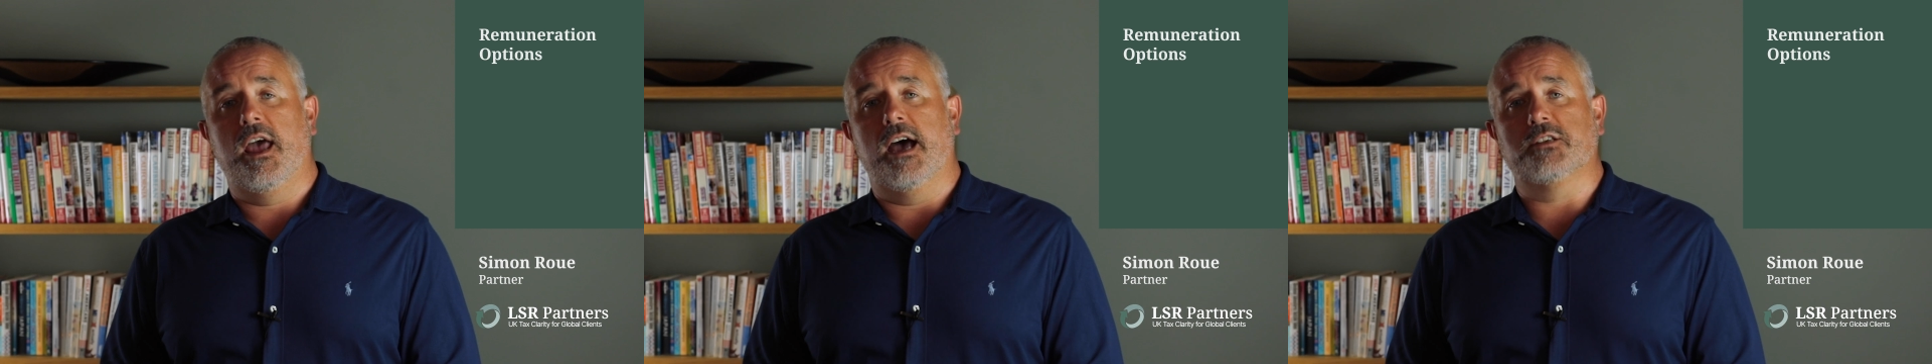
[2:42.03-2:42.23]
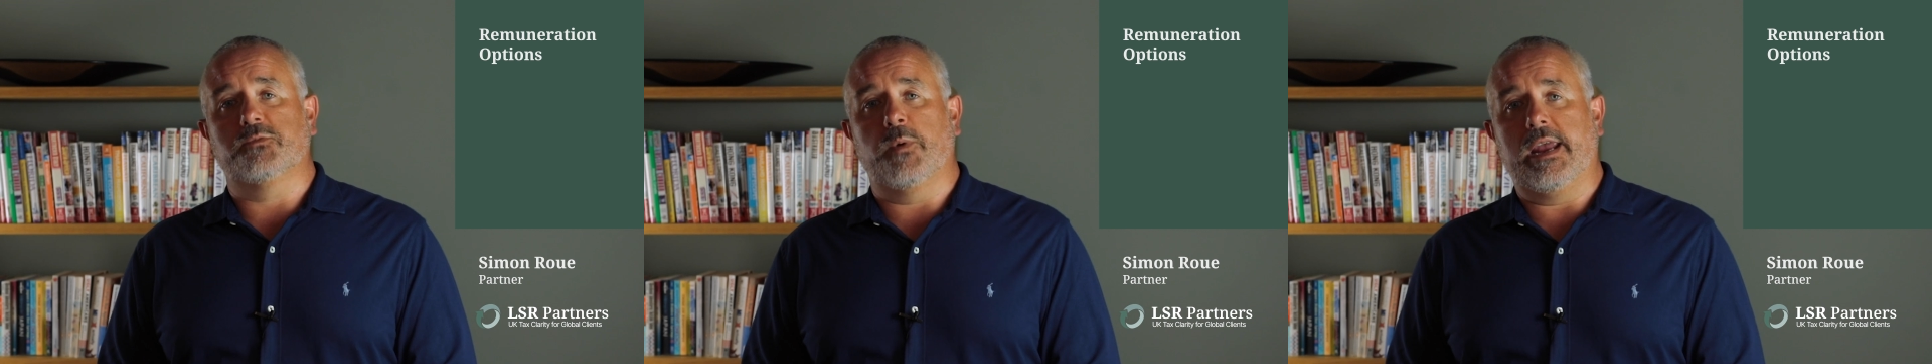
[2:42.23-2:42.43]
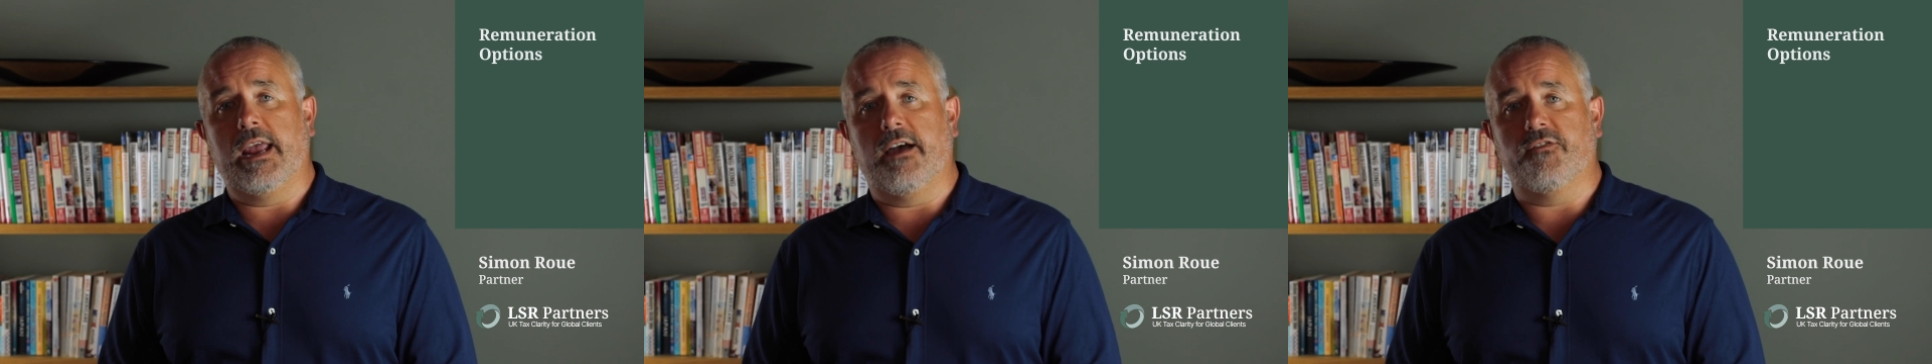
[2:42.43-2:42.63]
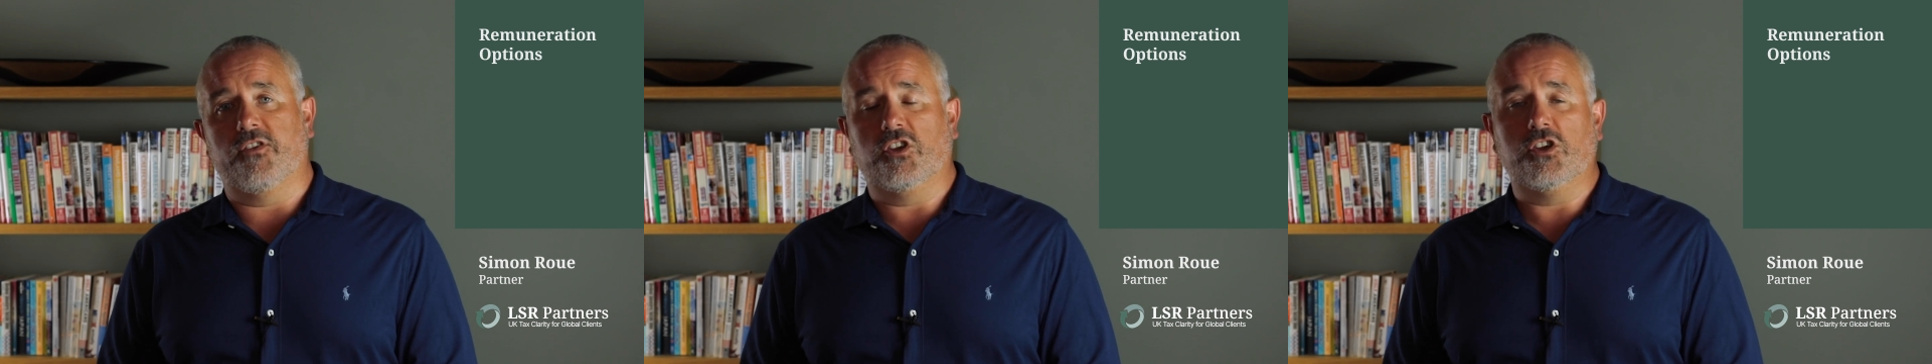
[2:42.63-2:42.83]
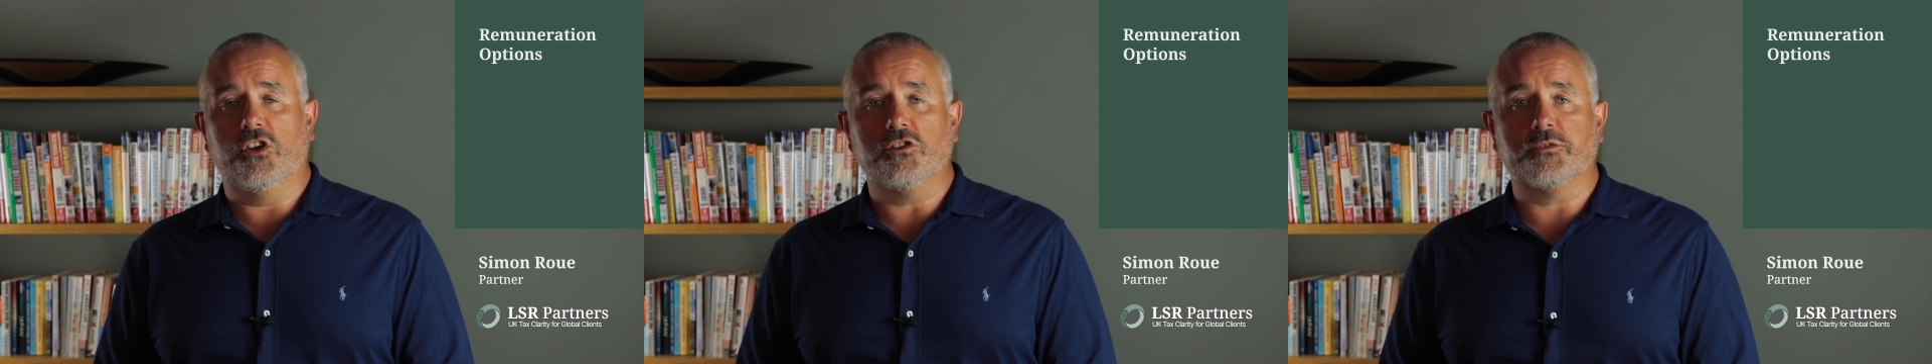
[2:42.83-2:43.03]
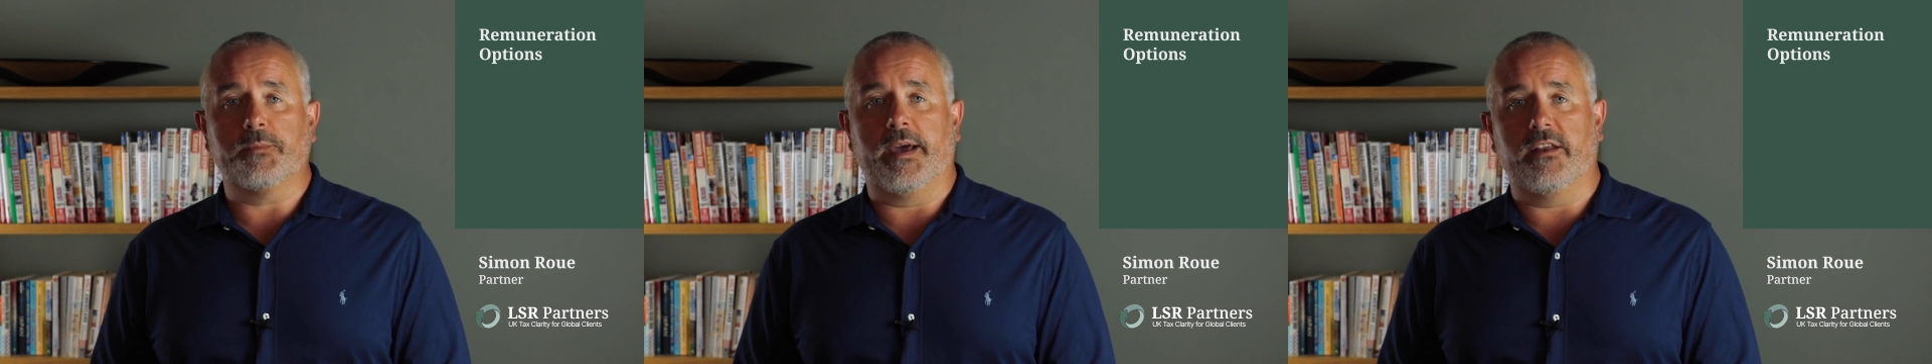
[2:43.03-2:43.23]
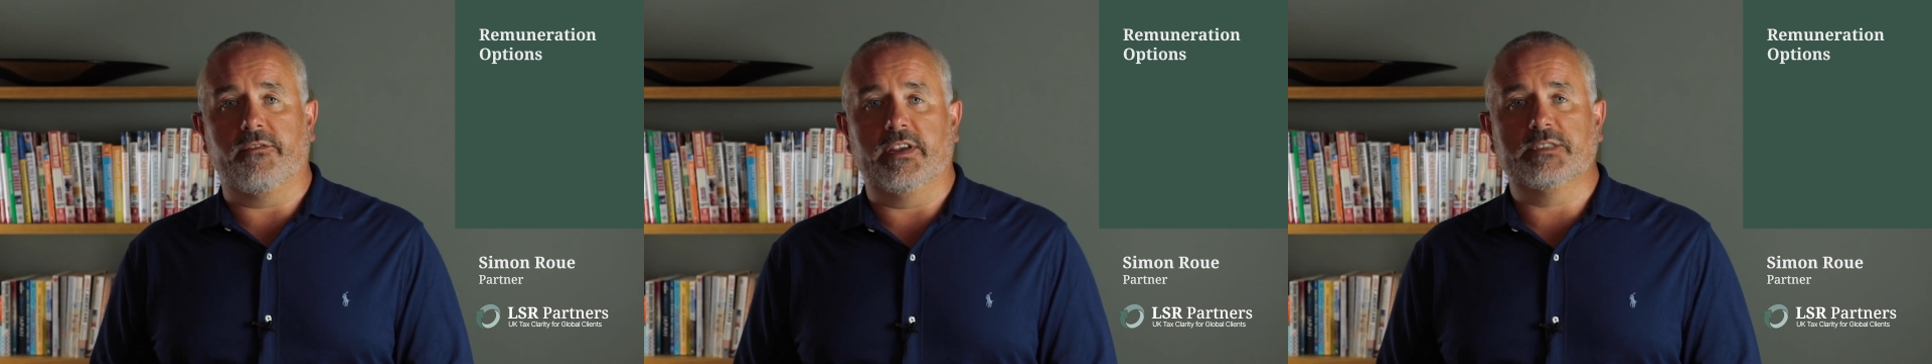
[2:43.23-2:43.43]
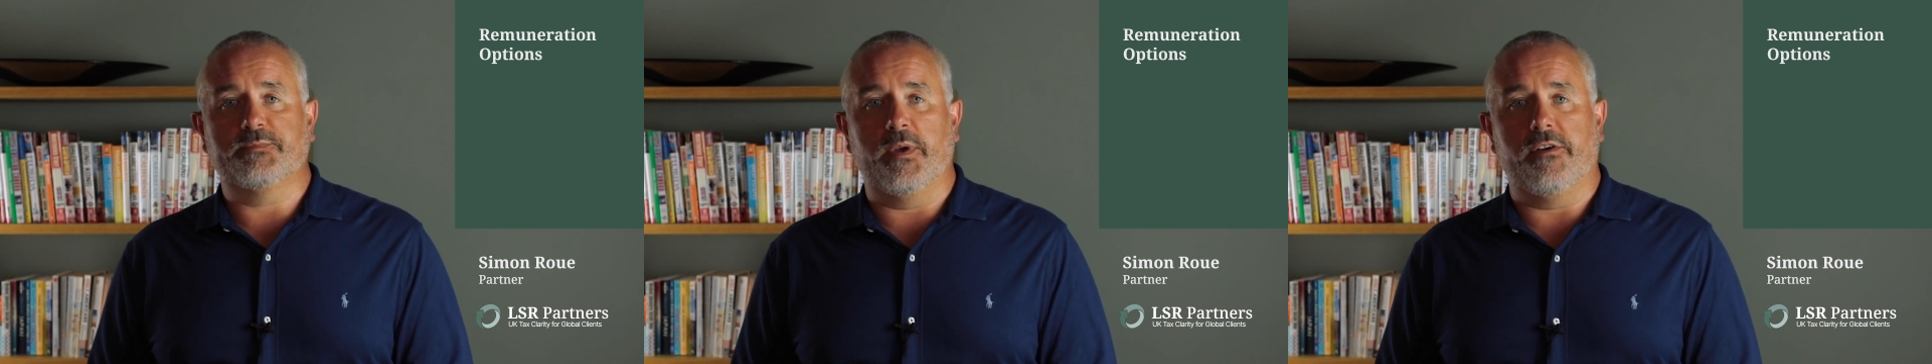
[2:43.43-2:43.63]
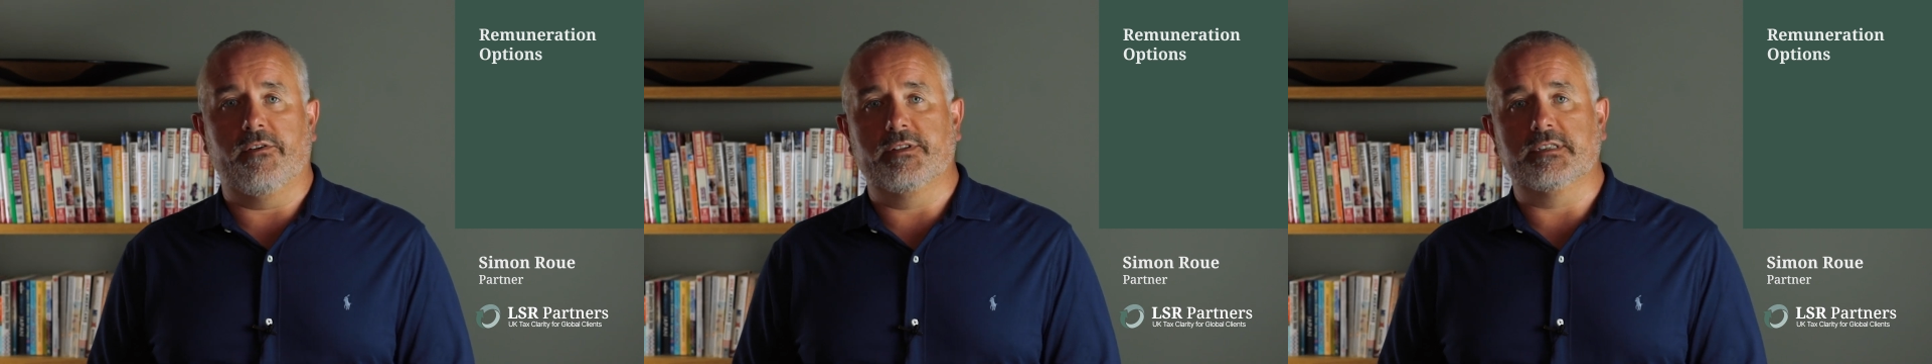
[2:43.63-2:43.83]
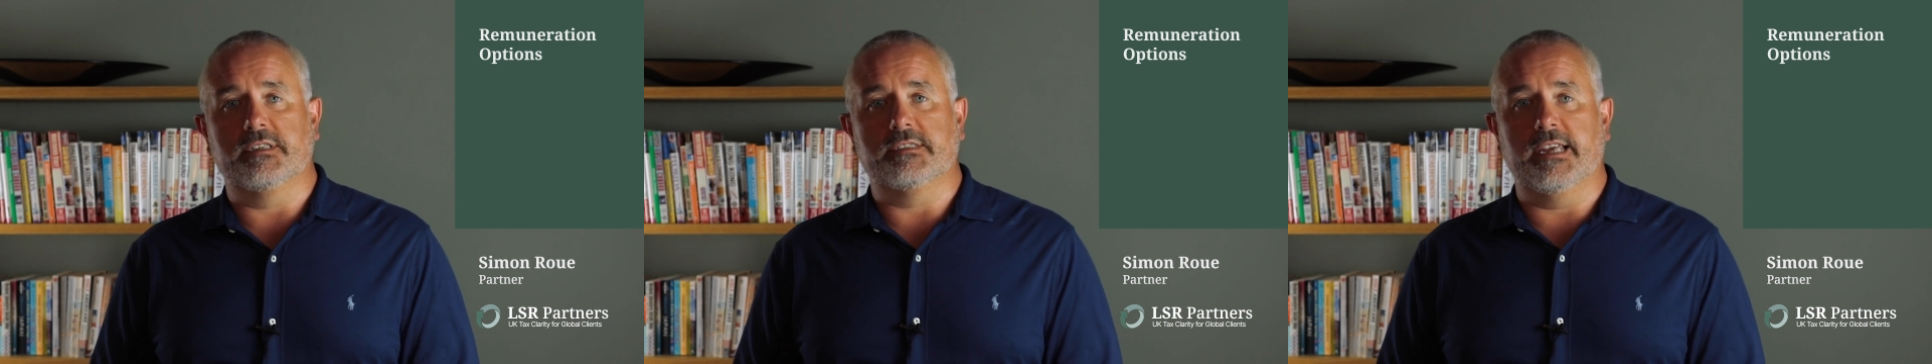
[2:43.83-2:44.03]
as we have a huge amount of
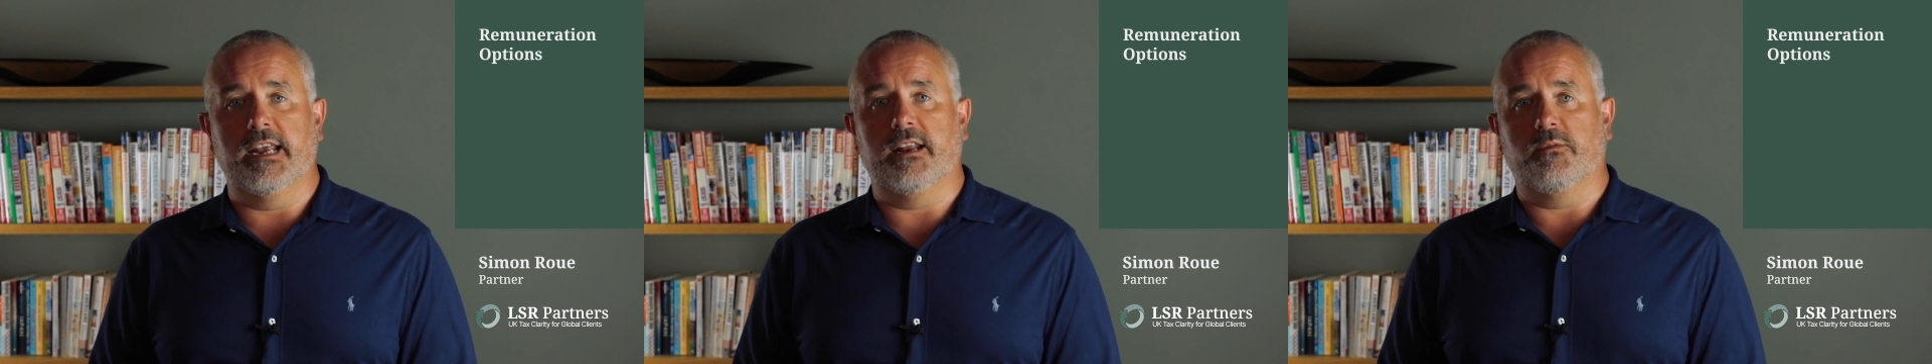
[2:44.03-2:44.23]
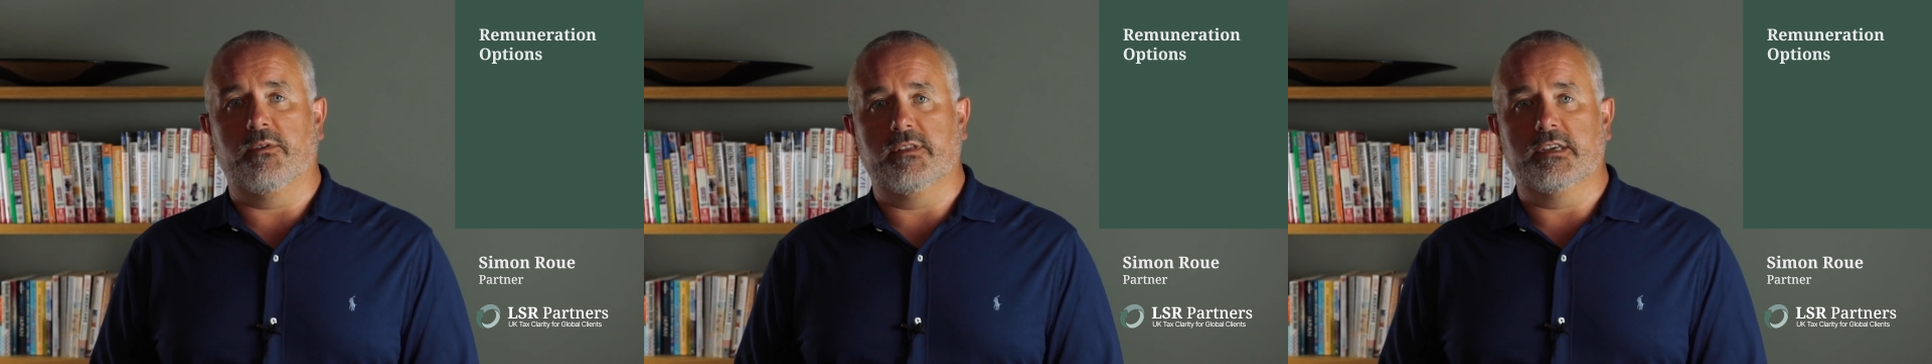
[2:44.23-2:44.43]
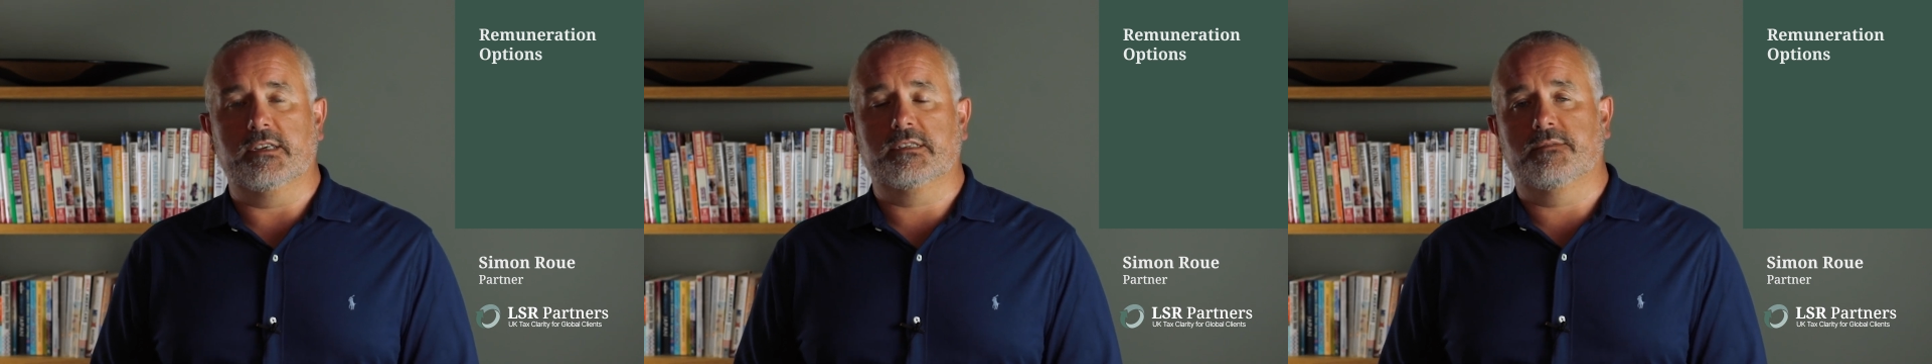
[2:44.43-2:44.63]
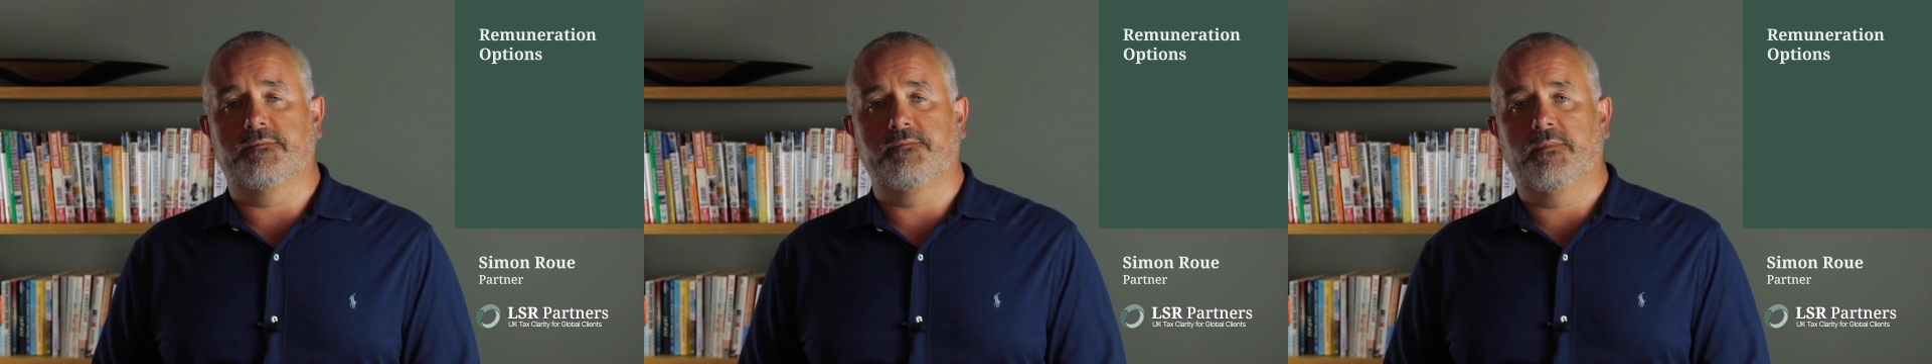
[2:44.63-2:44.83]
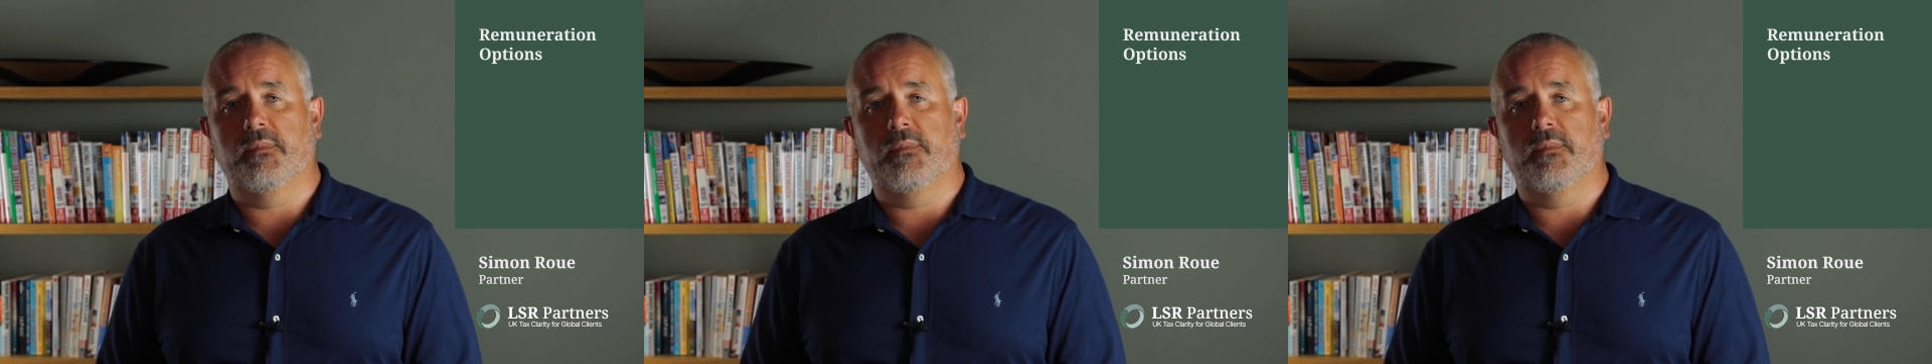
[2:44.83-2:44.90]
experience in dealing with this.